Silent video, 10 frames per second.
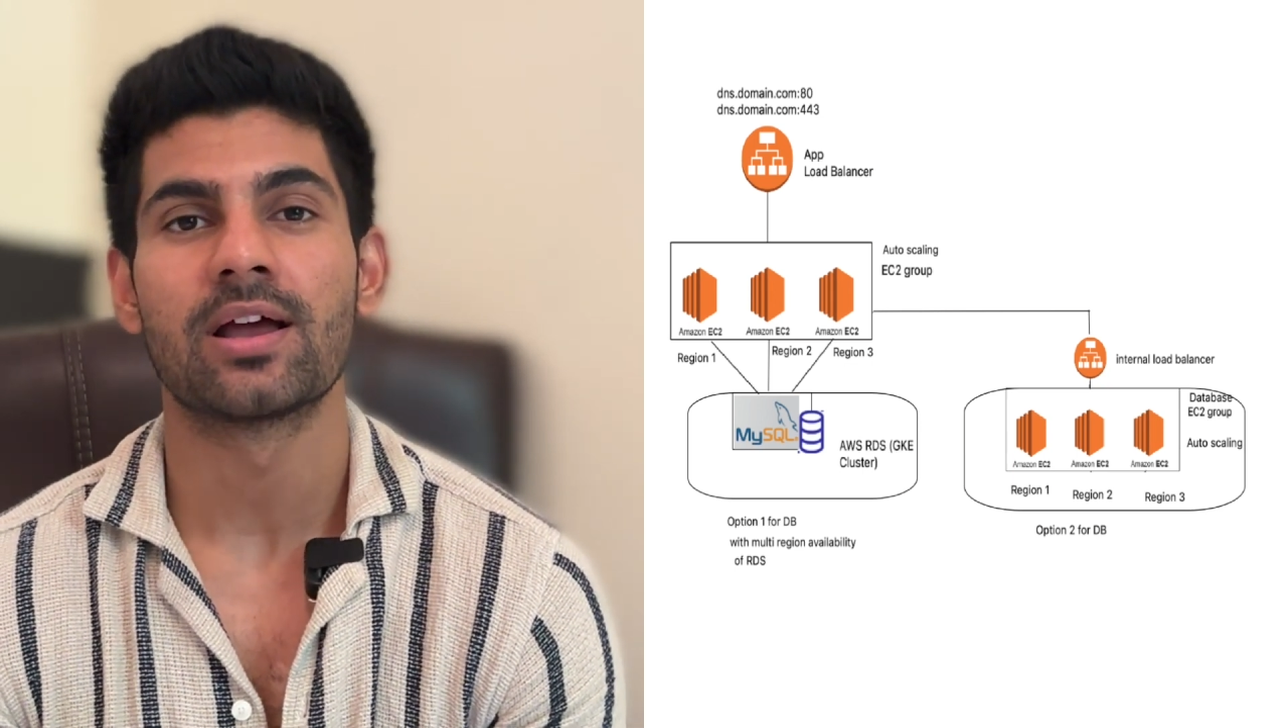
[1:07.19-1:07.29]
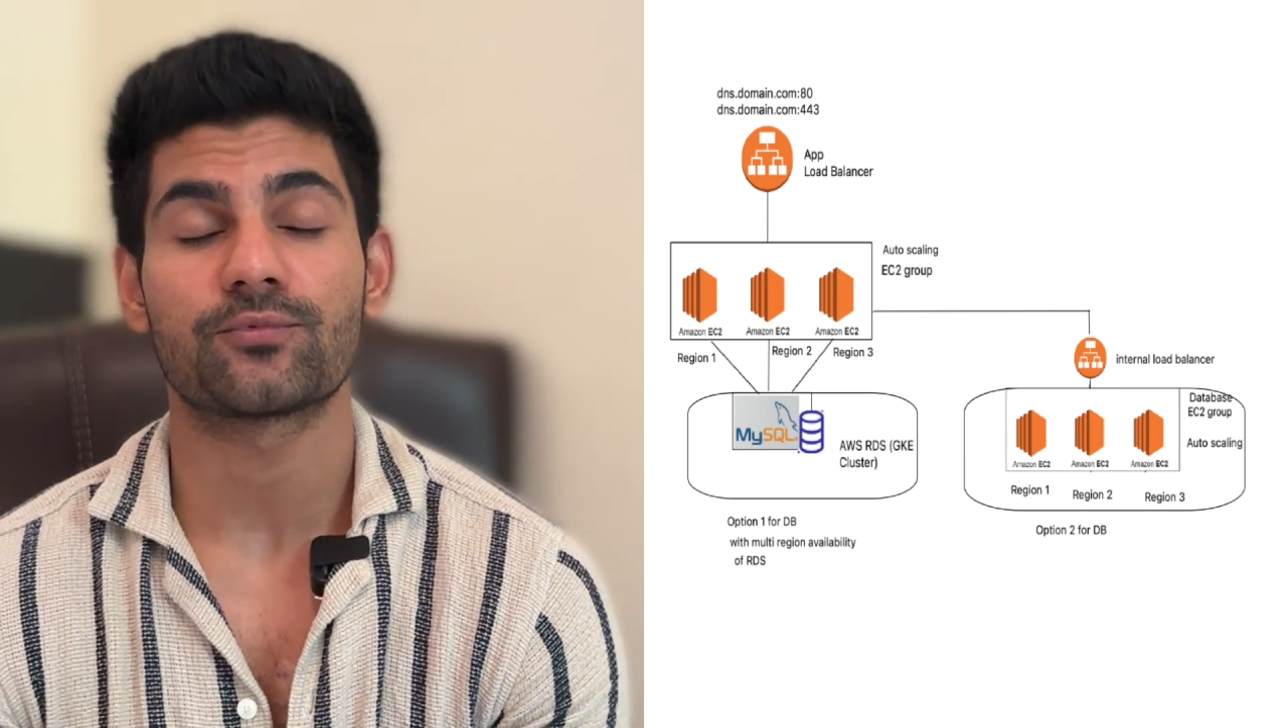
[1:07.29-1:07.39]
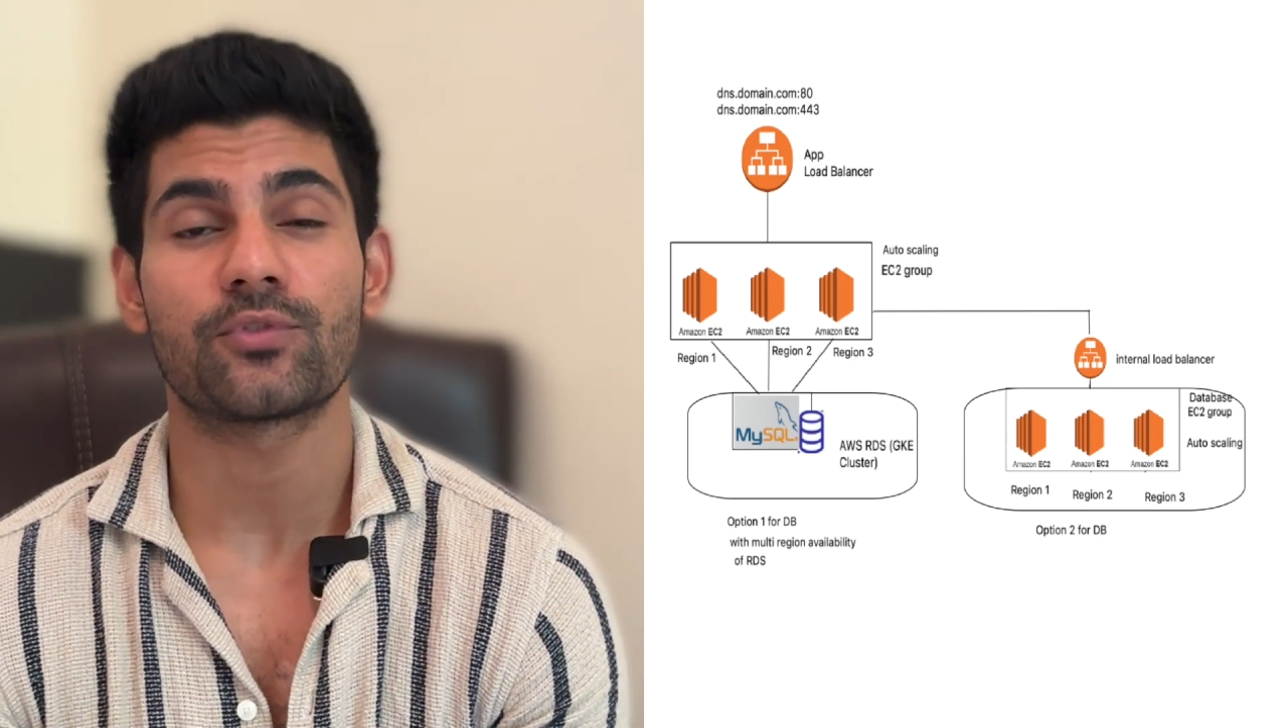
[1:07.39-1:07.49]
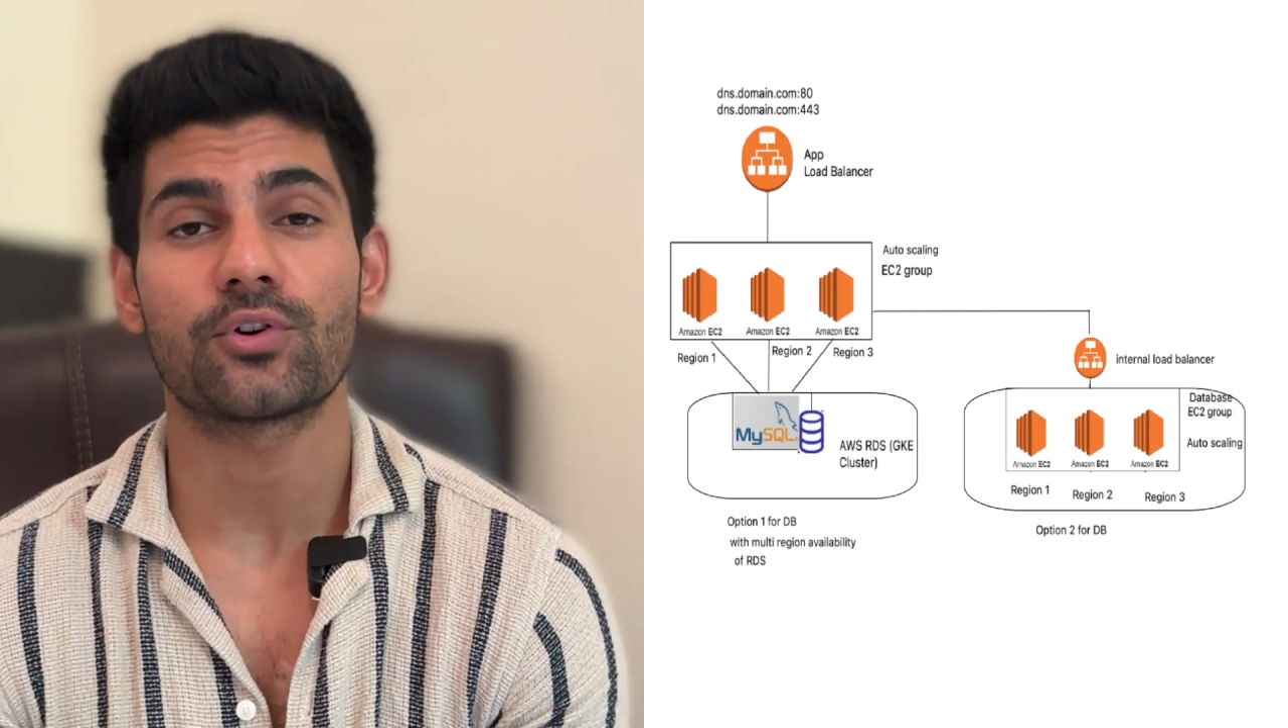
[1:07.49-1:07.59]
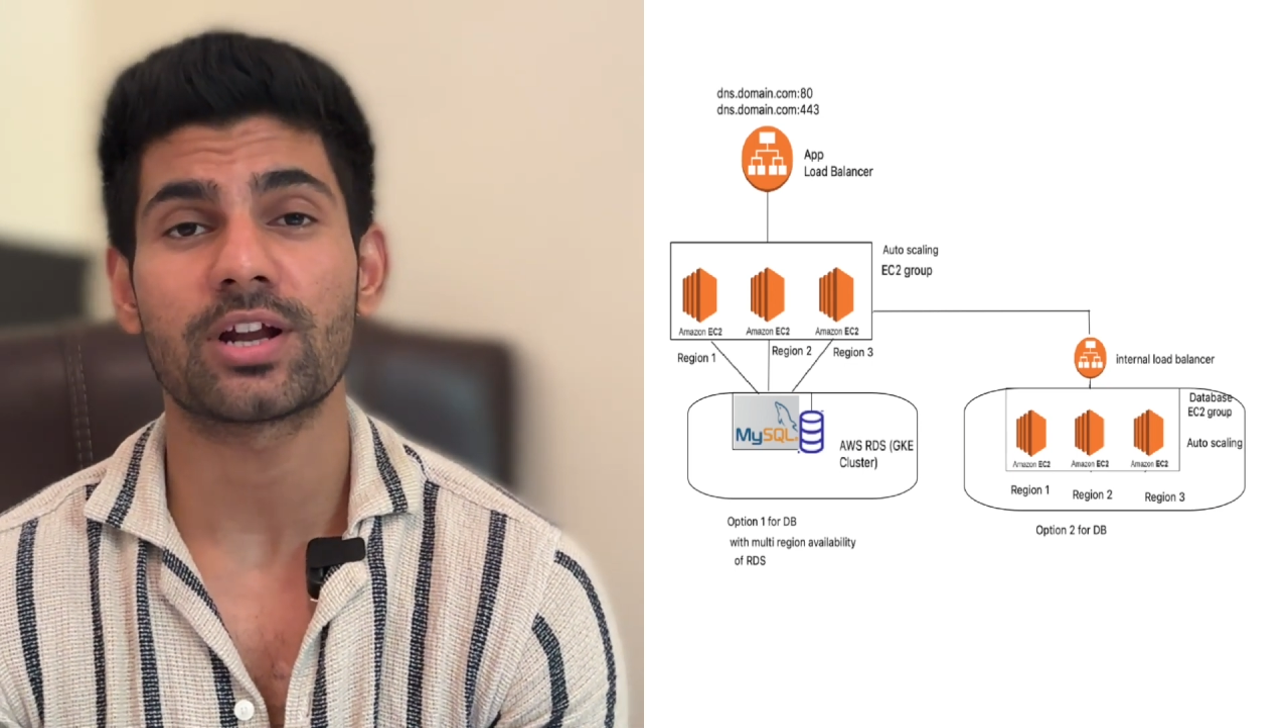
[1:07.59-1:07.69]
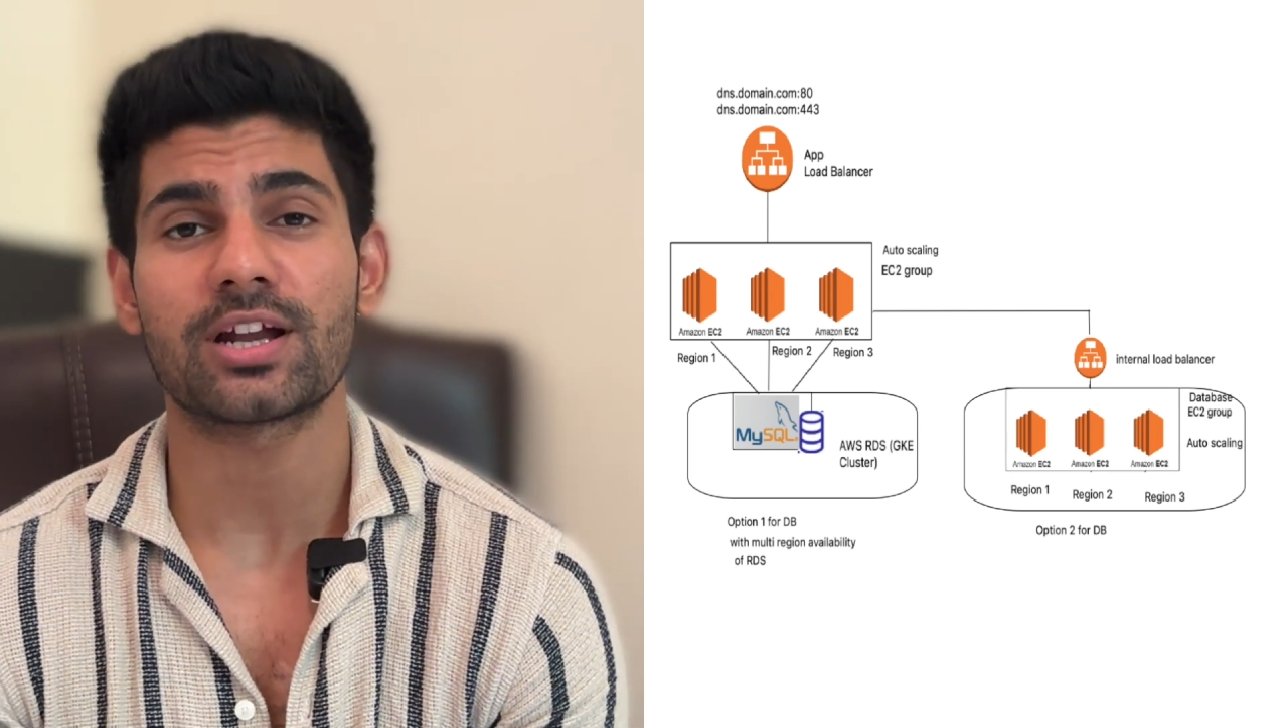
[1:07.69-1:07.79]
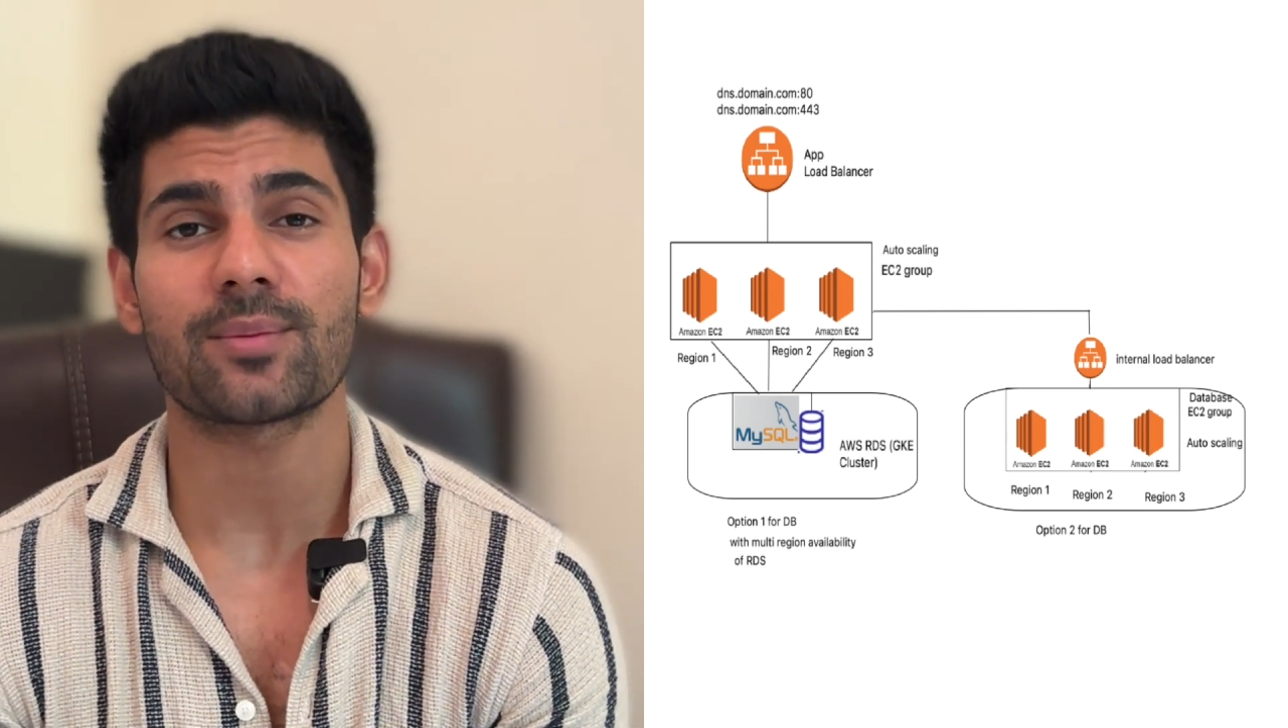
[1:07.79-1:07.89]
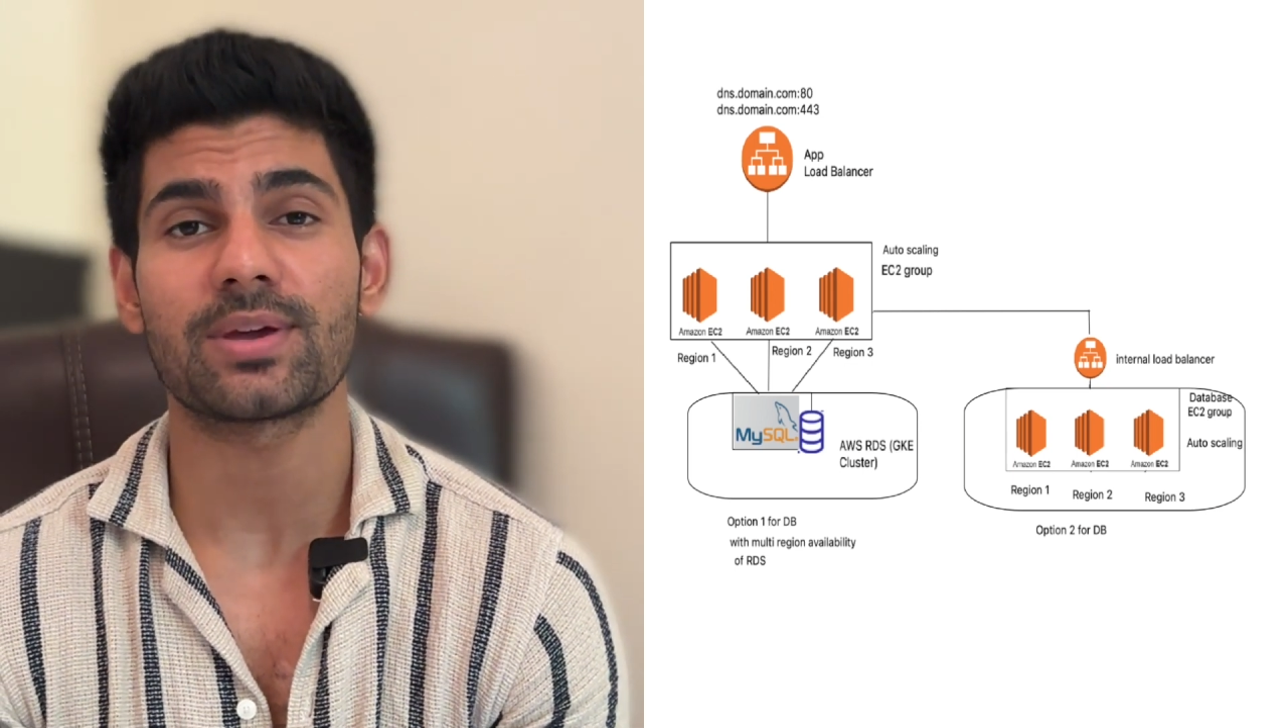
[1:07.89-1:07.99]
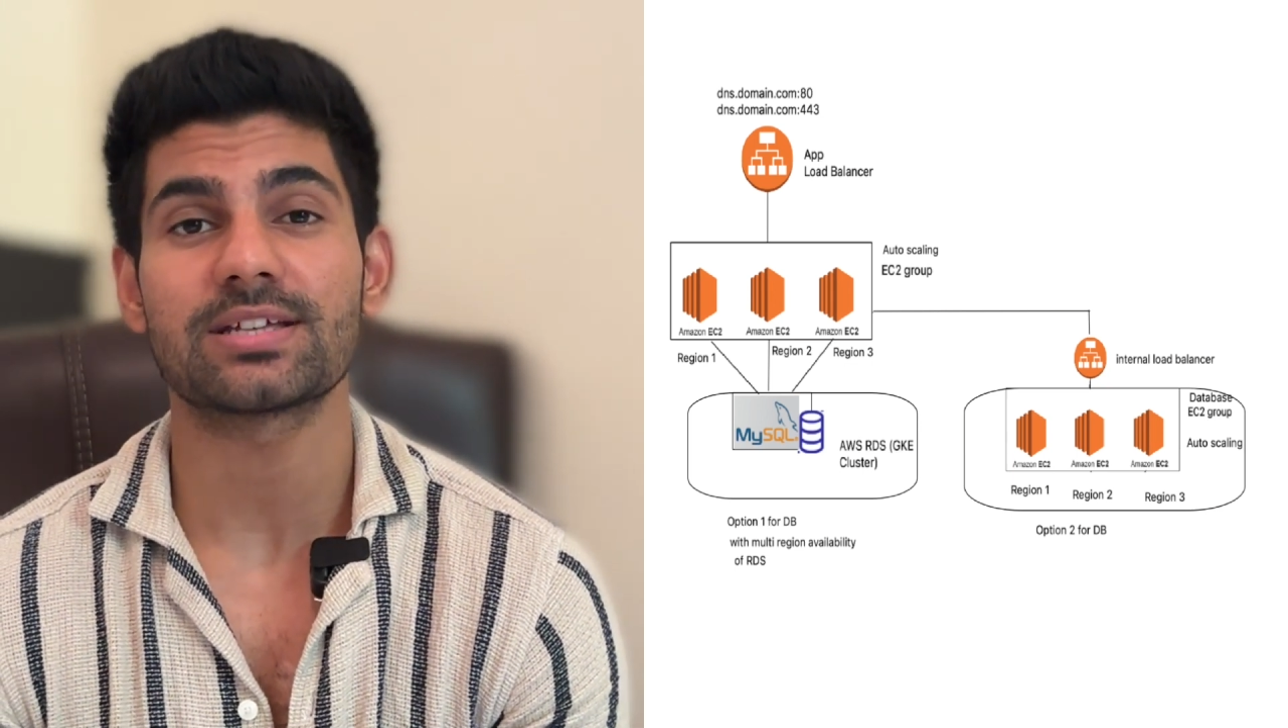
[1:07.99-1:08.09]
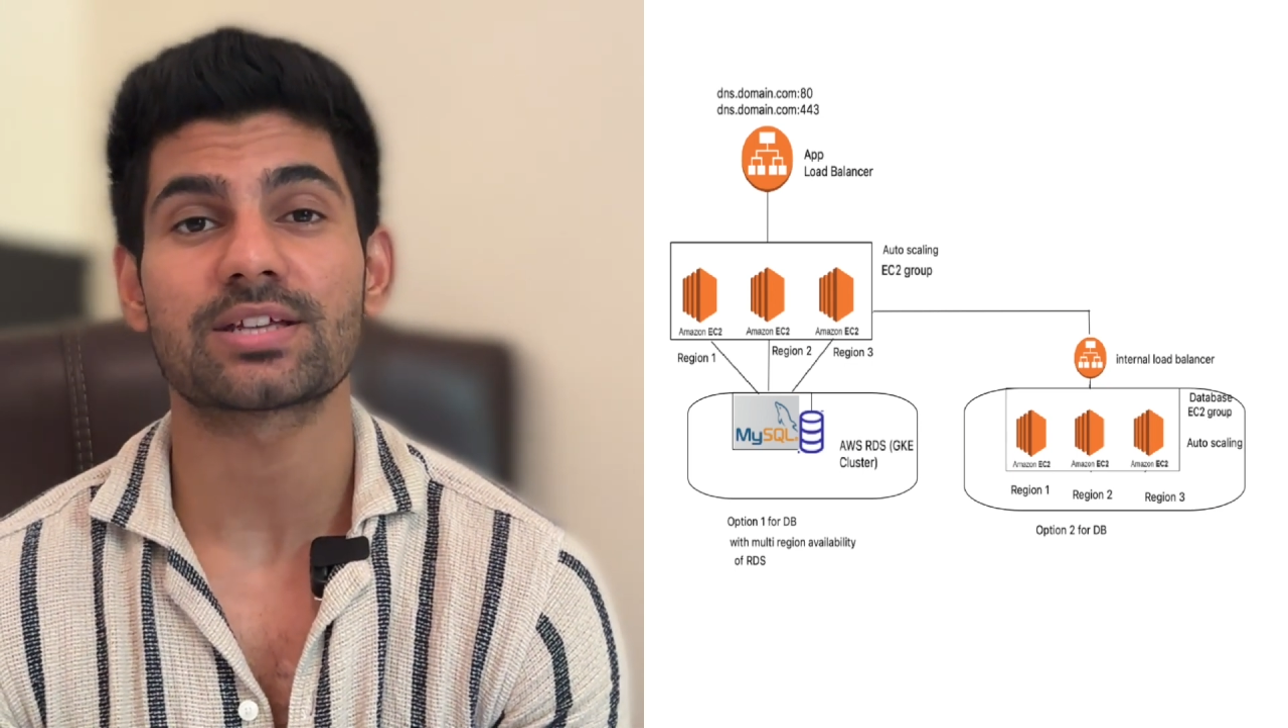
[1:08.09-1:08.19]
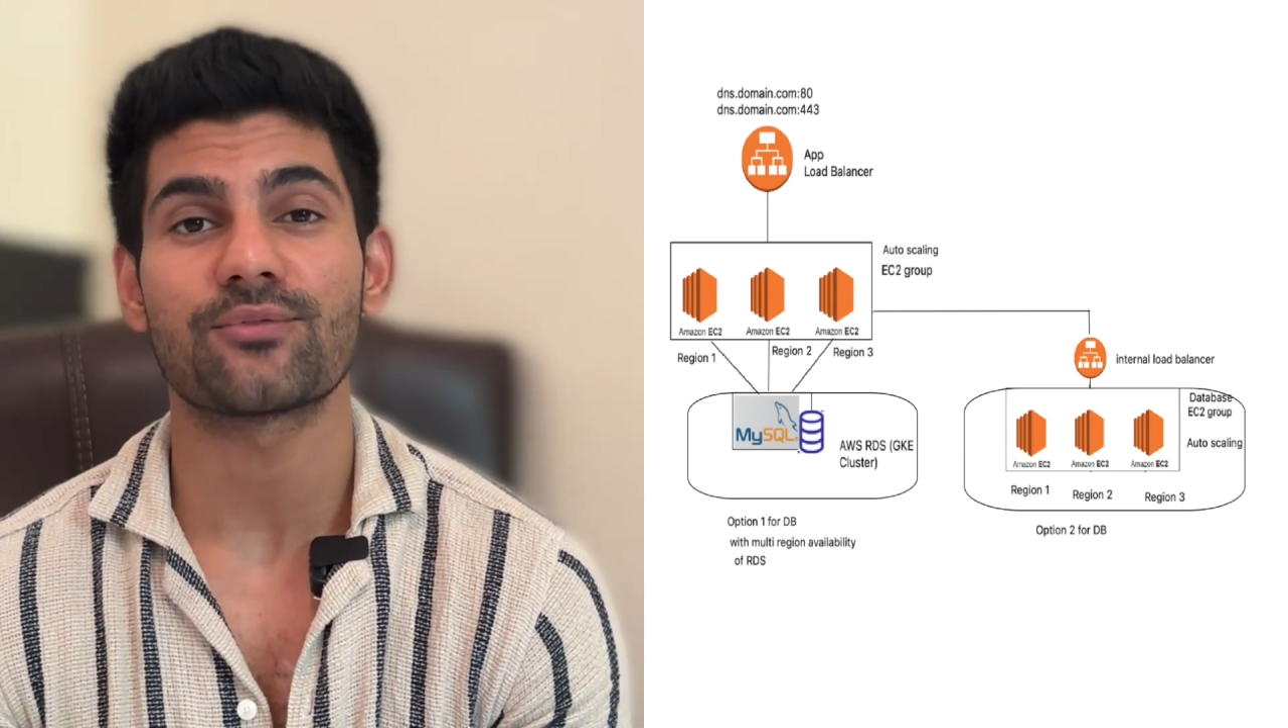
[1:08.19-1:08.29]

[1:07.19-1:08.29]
for database